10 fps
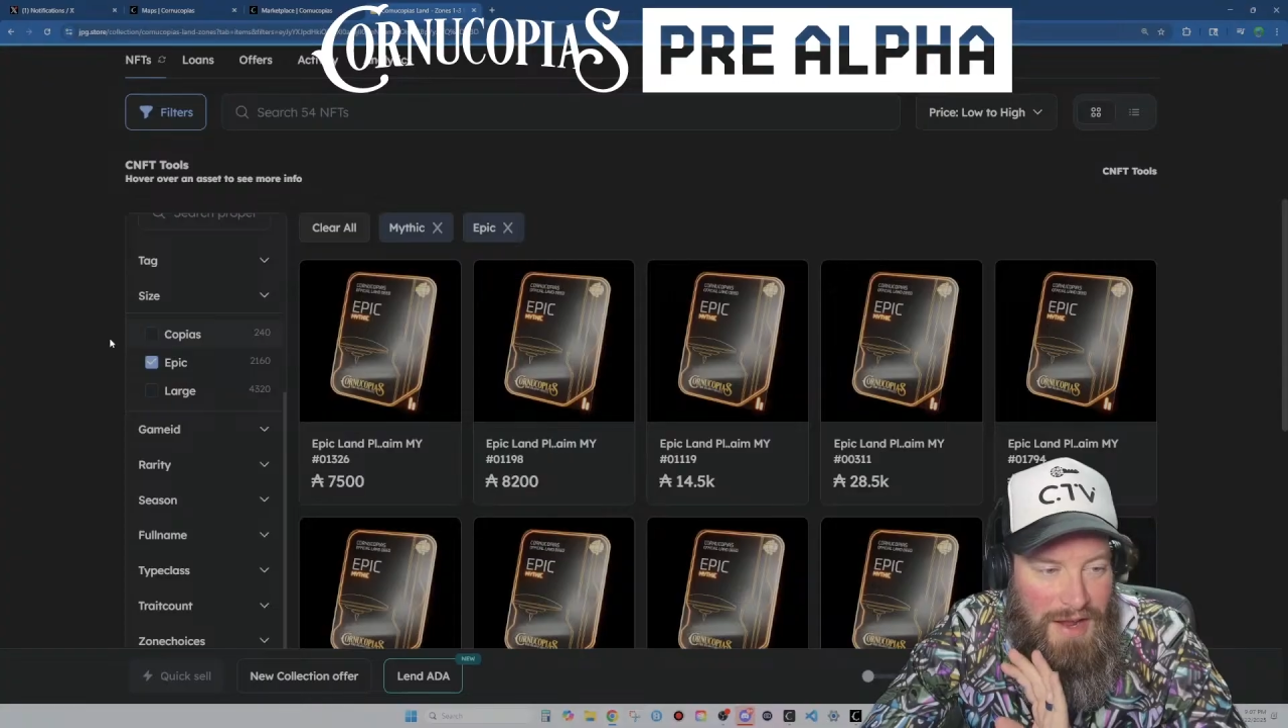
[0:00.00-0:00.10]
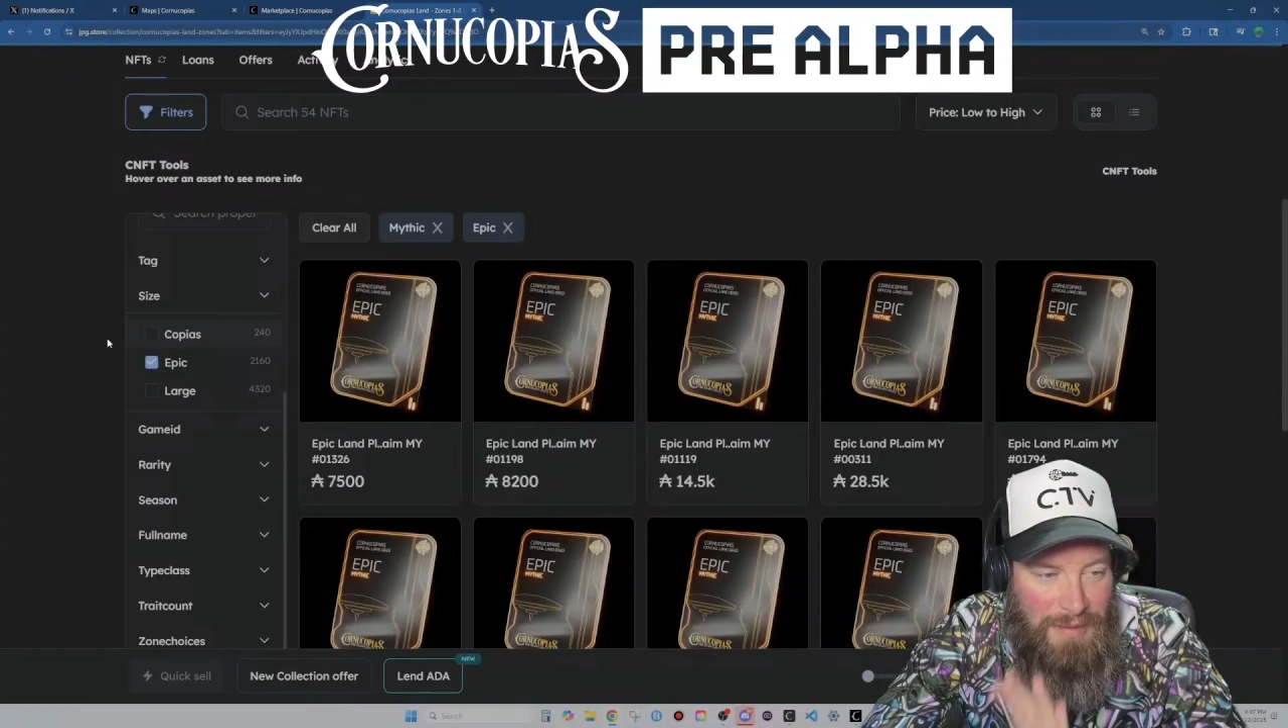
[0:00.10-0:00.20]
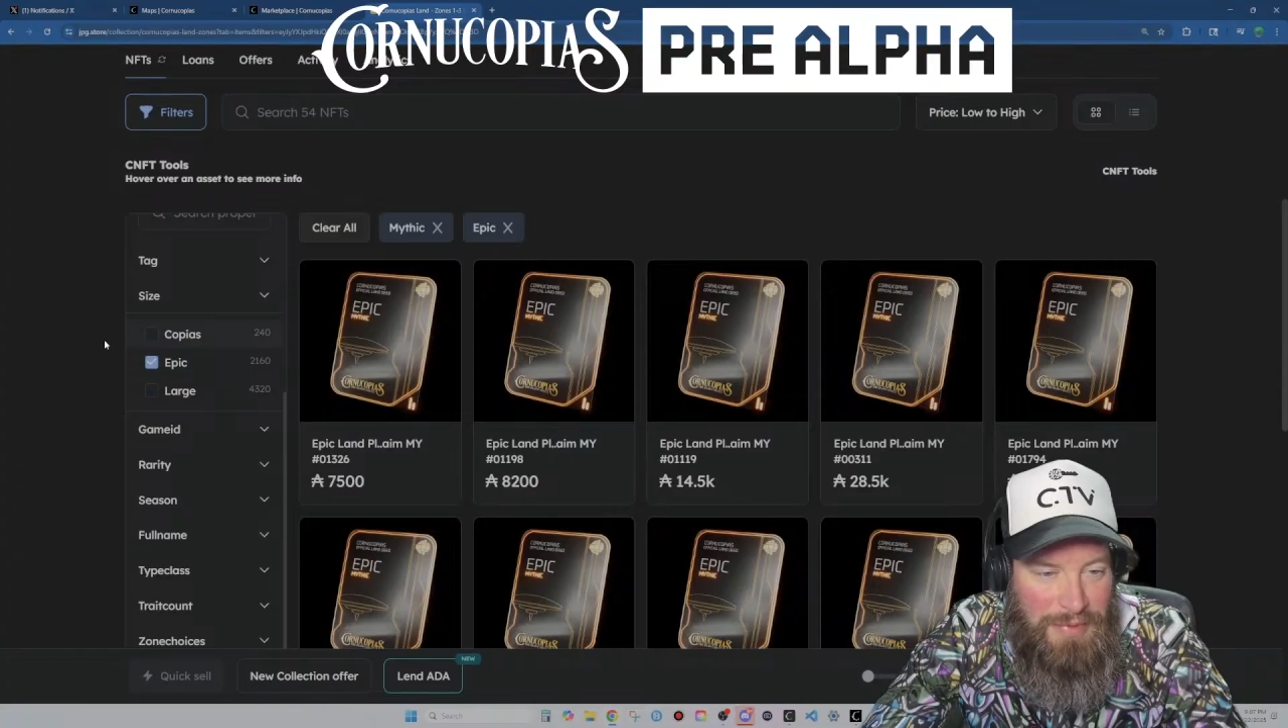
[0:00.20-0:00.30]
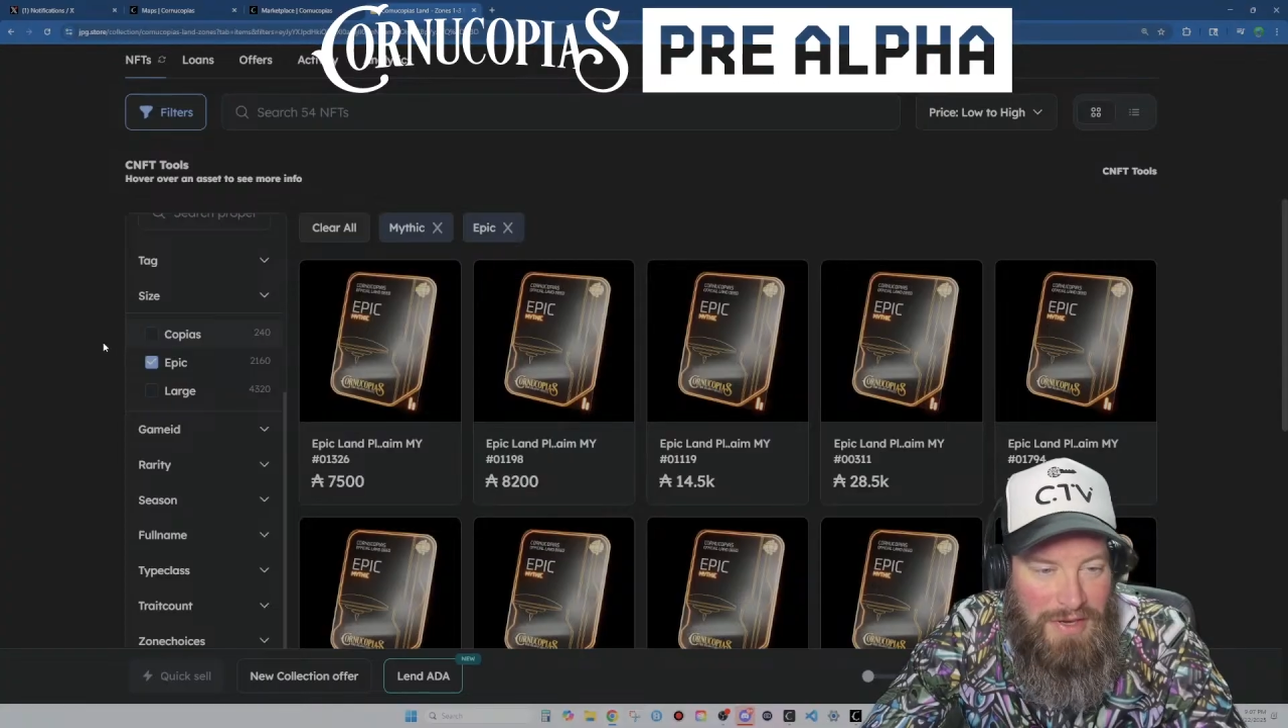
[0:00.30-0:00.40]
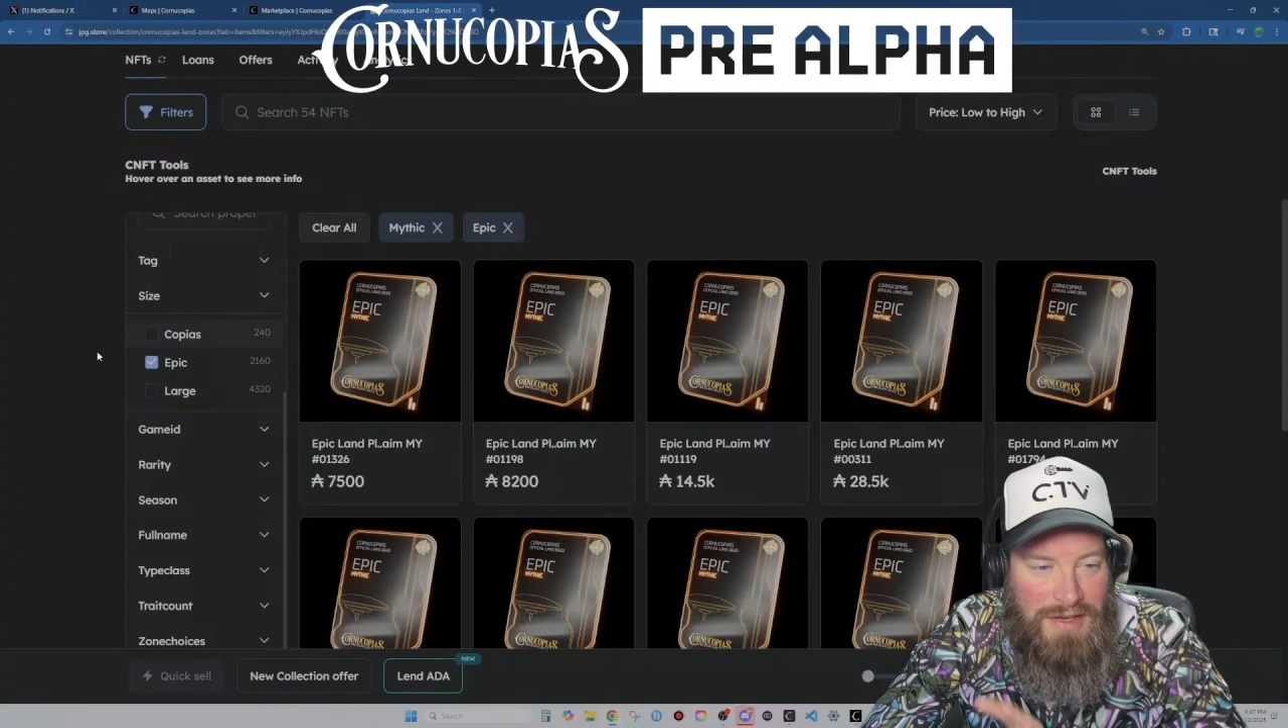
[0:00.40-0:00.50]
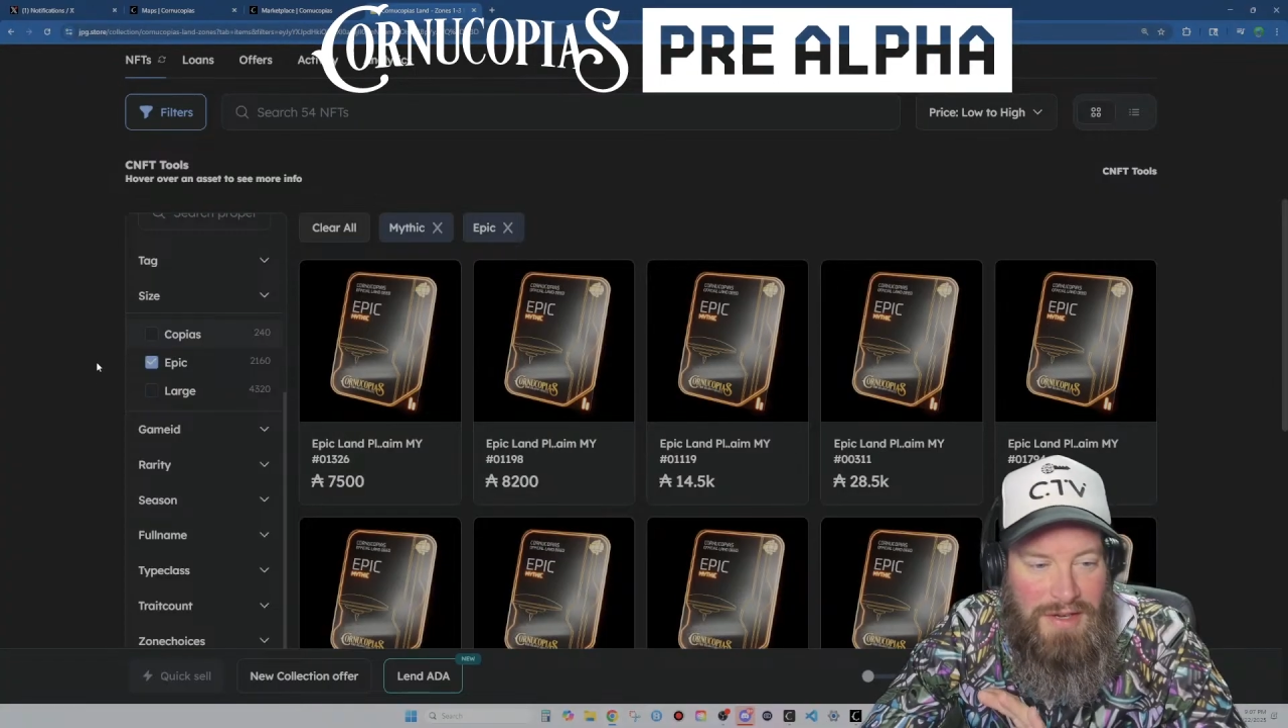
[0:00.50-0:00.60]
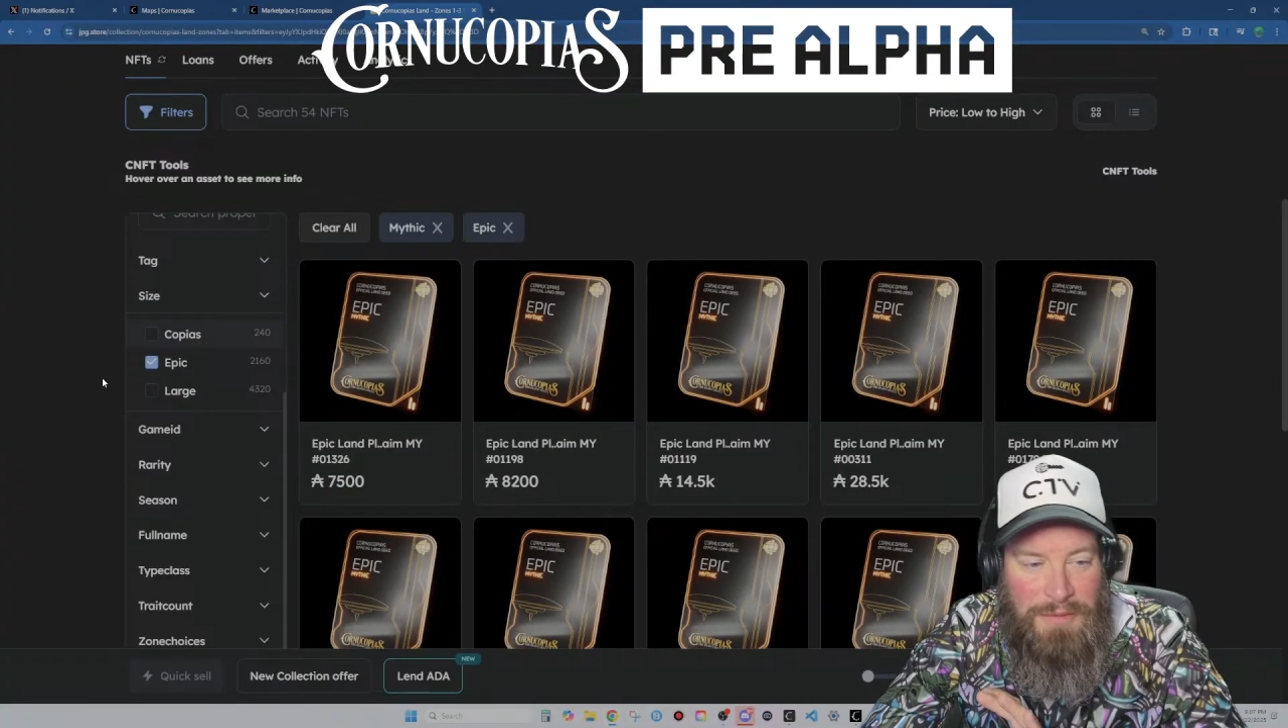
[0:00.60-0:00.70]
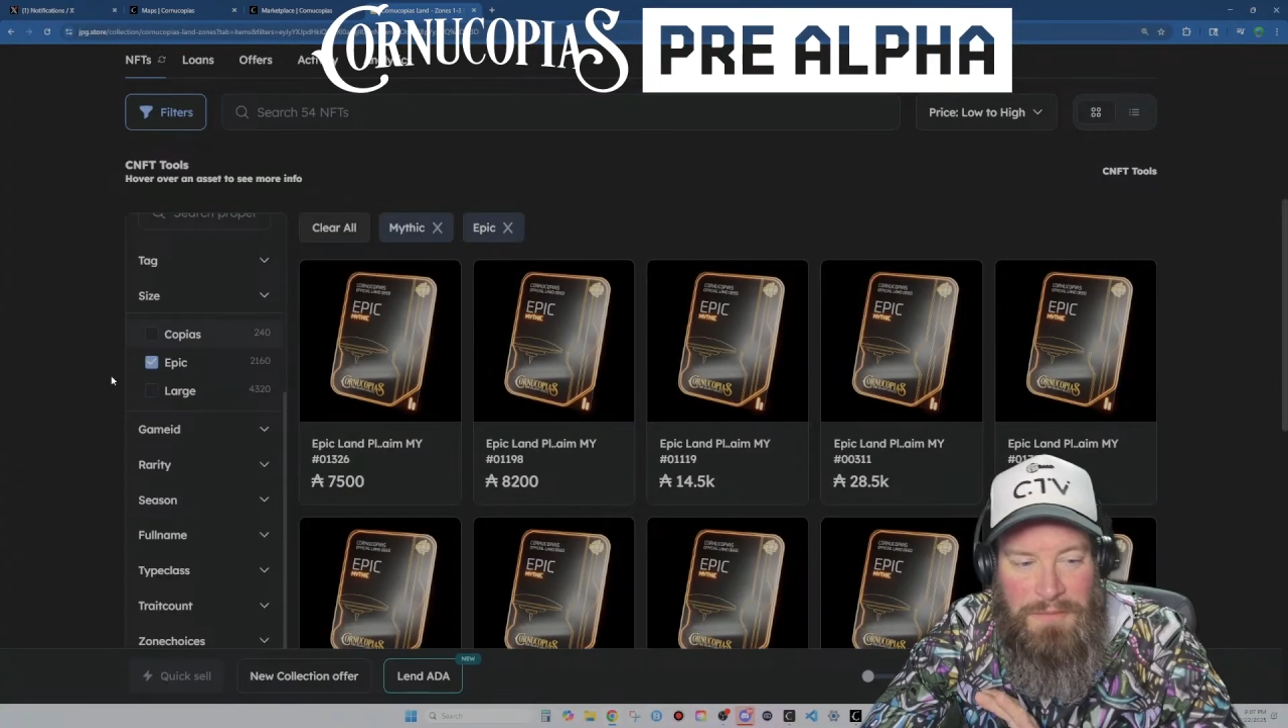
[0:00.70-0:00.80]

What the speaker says: epic